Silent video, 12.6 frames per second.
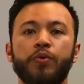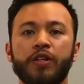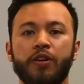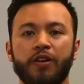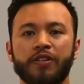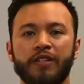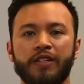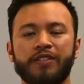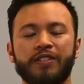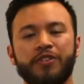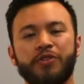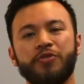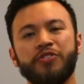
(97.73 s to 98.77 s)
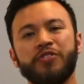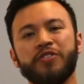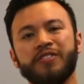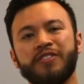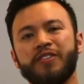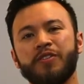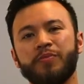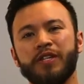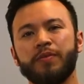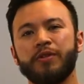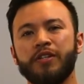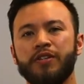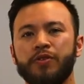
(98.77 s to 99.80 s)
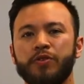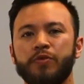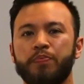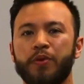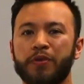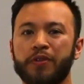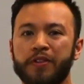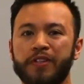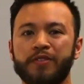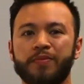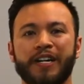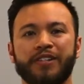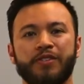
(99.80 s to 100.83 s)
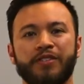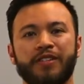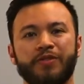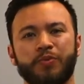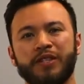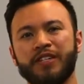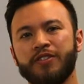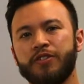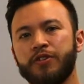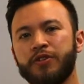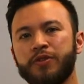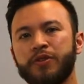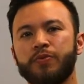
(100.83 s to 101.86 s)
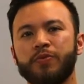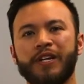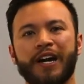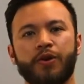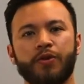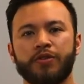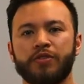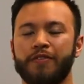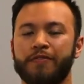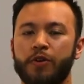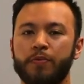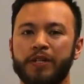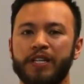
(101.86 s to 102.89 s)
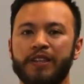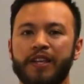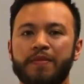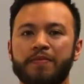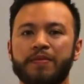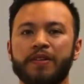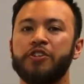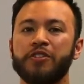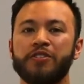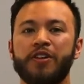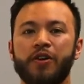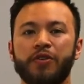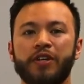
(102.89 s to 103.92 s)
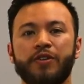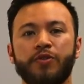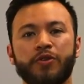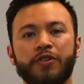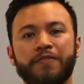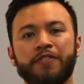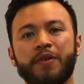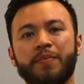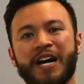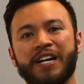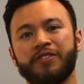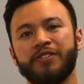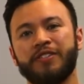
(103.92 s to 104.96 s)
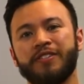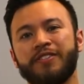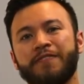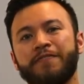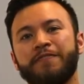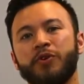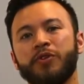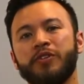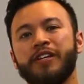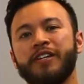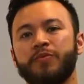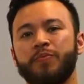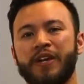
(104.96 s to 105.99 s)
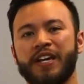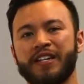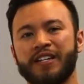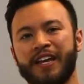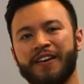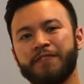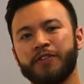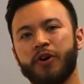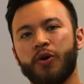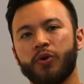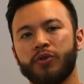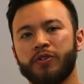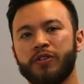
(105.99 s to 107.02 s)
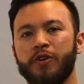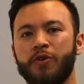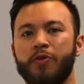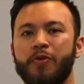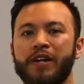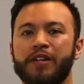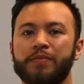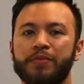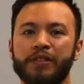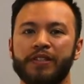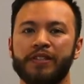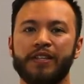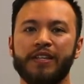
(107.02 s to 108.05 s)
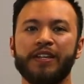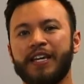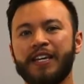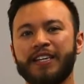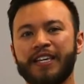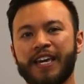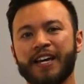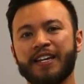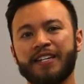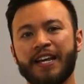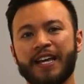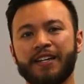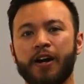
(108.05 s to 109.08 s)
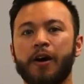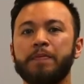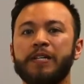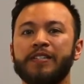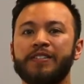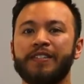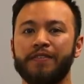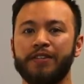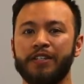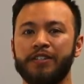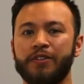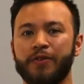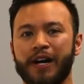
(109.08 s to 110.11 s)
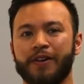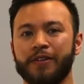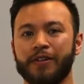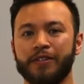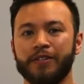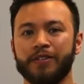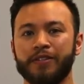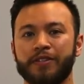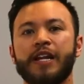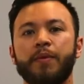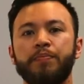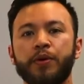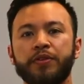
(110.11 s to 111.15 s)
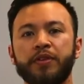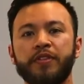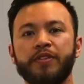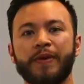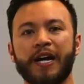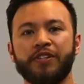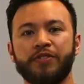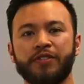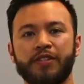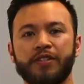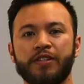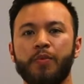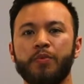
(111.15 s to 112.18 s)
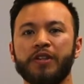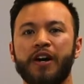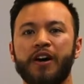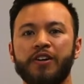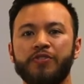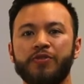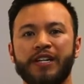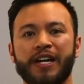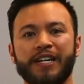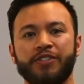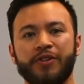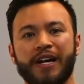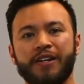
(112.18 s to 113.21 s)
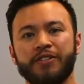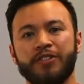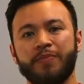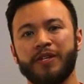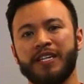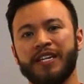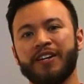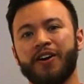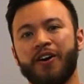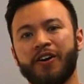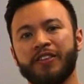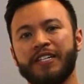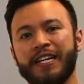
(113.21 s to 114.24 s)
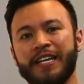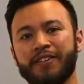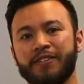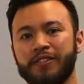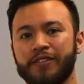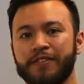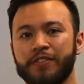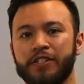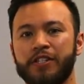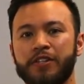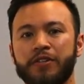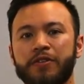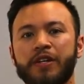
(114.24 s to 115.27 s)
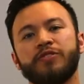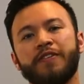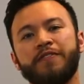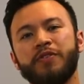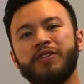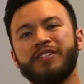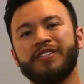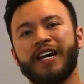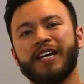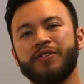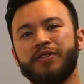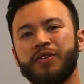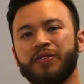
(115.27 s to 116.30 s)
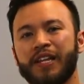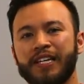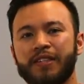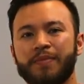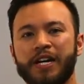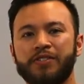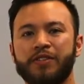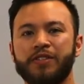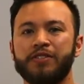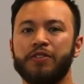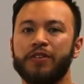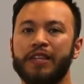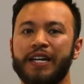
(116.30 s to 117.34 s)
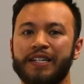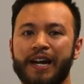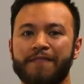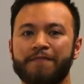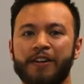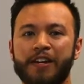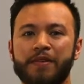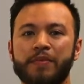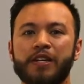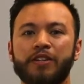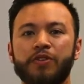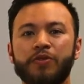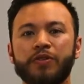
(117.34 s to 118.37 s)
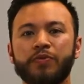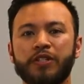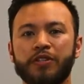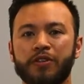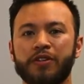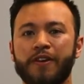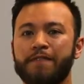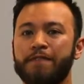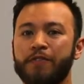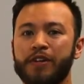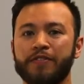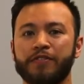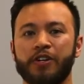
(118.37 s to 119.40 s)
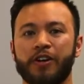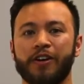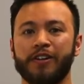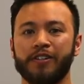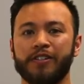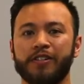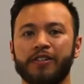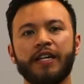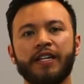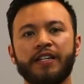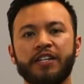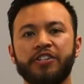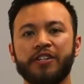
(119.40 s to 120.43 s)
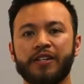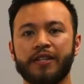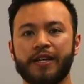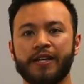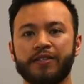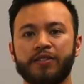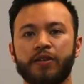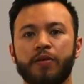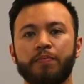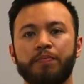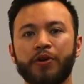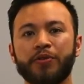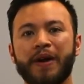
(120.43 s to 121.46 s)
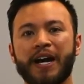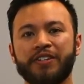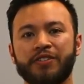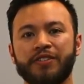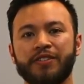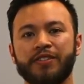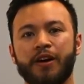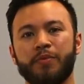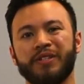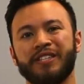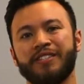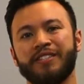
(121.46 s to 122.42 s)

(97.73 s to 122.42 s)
regardless, you should still be able to use both of these mattresses within 2 to 3 hours of opening them. Just know that in order for the mattresses to fully expand and for the odor to go away completely, it can take up to 72 hours. Now, both of these mattresses come with 100-night trials that begin on the day they're delivered to you, so if you decide you don't like the mattress during that time frame, you can return it free of charge. In addition to this, both mattresses come with a